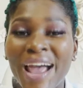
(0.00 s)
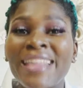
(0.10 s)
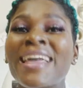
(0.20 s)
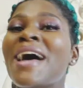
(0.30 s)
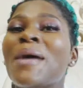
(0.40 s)

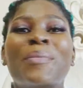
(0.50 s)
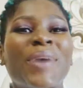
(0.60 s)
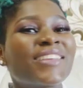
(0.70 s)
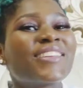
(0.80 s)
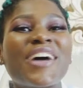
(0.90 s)
And
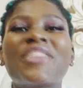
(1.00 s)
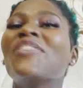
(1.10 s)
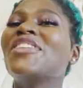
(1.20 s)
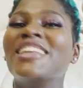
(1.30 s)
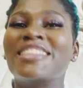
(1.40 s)
myself, I
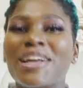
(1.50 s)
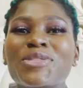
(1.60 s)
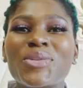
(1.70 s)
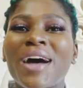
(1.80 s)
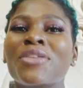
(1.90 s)
don't even intend to,